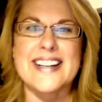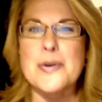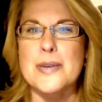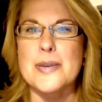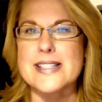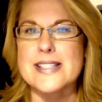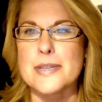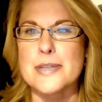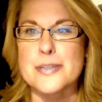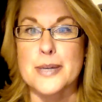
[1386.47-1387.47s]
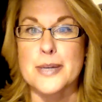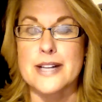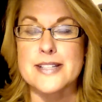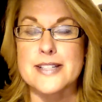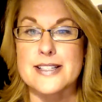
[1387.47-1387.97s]
when someone's
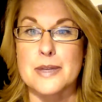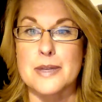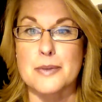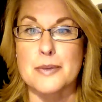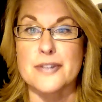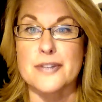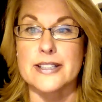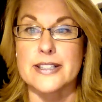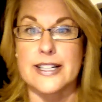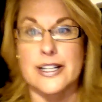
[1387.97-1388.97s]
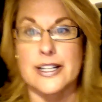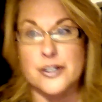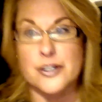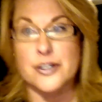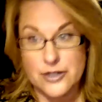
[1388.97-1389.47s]
pronouncing something perfectly, I
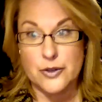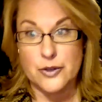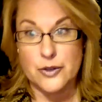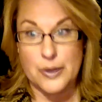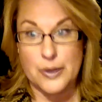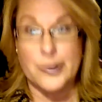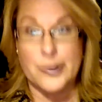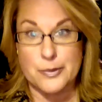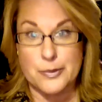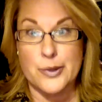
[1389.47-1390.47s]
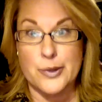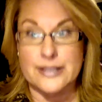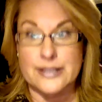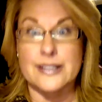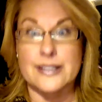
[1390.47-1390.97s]
usually do a point,
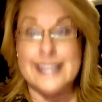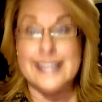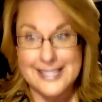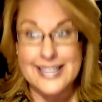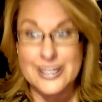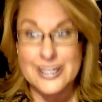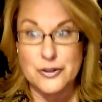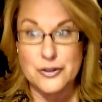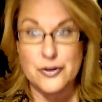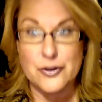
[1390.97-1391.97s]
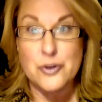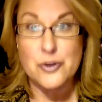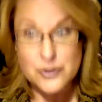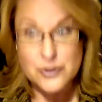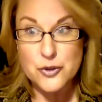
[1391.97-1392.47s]
say that to your phone,
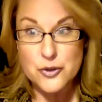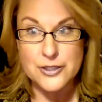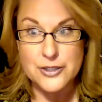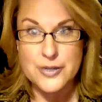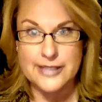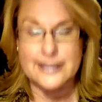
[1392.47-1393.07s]
do it.